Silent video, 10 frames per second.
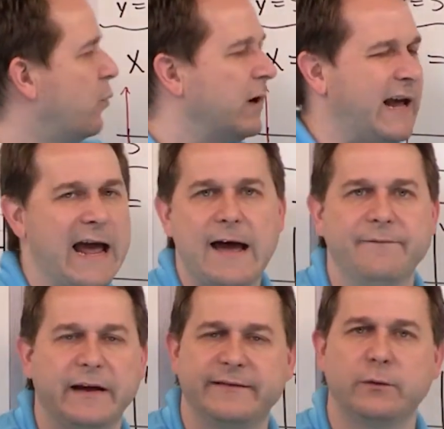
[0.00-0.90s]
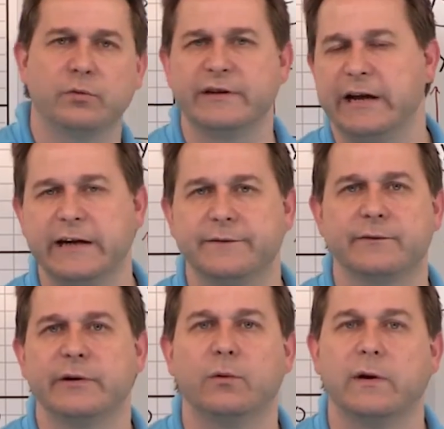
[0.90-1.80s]
1/2, X equal to
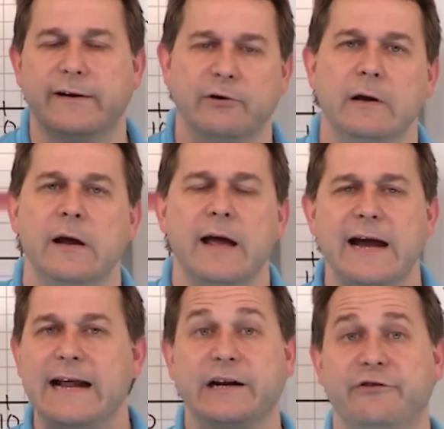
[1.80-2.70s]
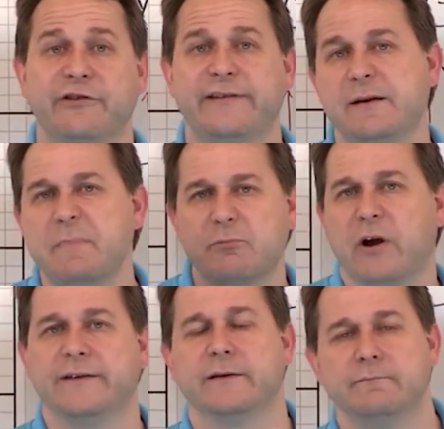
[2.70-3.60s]
-3, or whatever. And I could have just said,
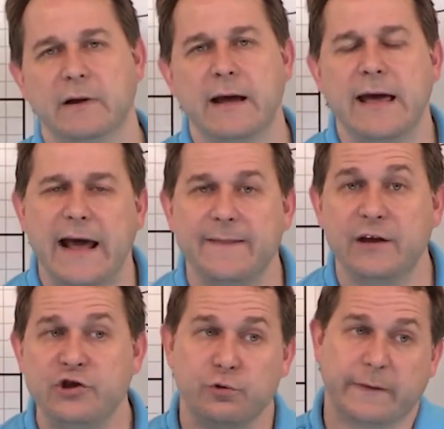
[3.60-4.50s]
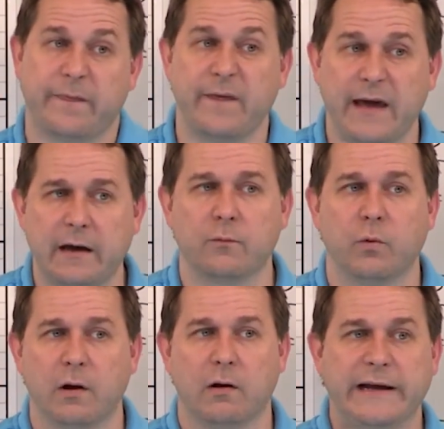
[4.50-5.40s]
memorize it. And then you would think,
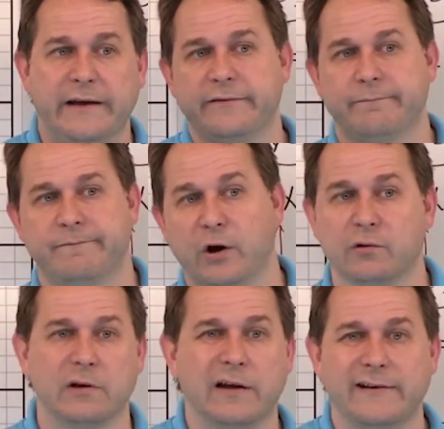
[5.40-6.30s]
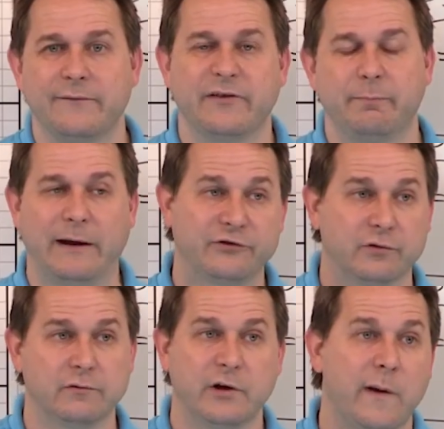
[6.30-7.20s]
well, I guess vertical lines have a
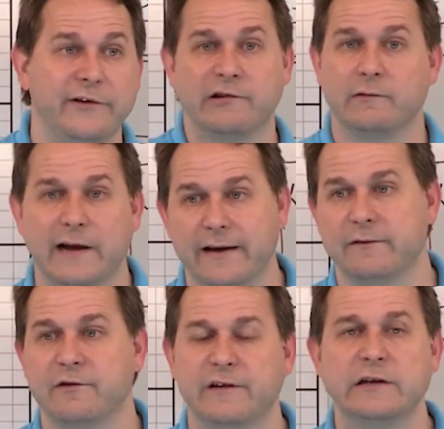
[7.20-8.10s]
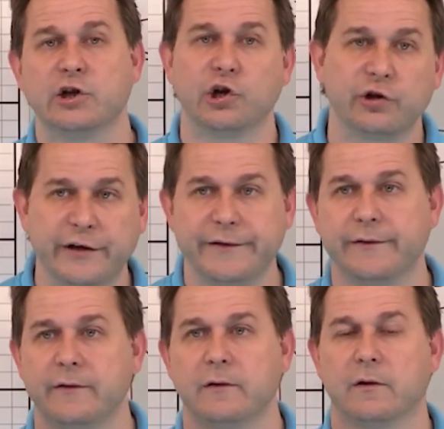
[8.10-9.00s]
special equation. I guess I just need to learn it.
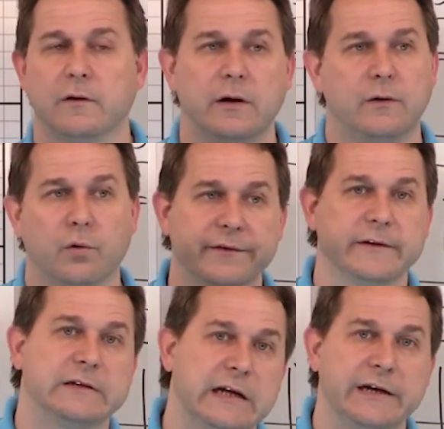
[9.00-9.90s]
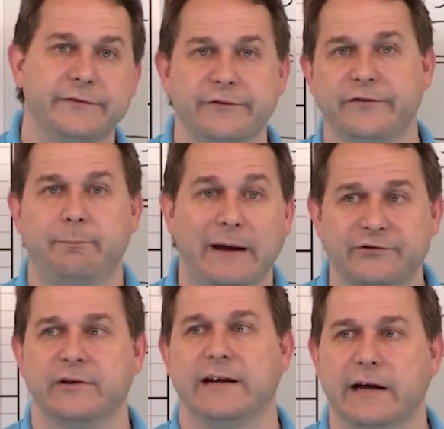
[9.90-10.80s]
Or horizontal lines are just
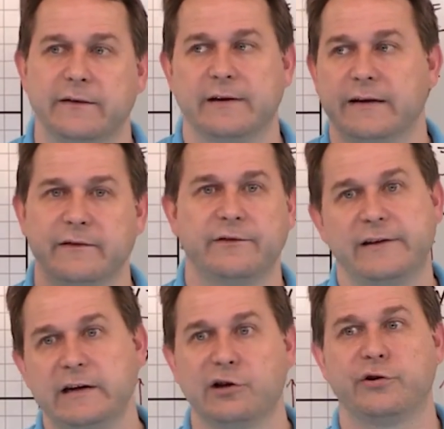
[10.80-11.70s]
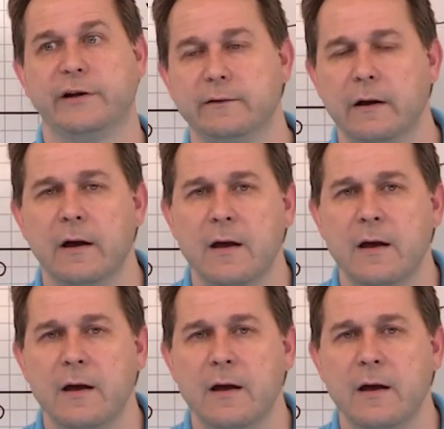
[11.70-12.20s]
special, I guess. I guess I just need to learn it.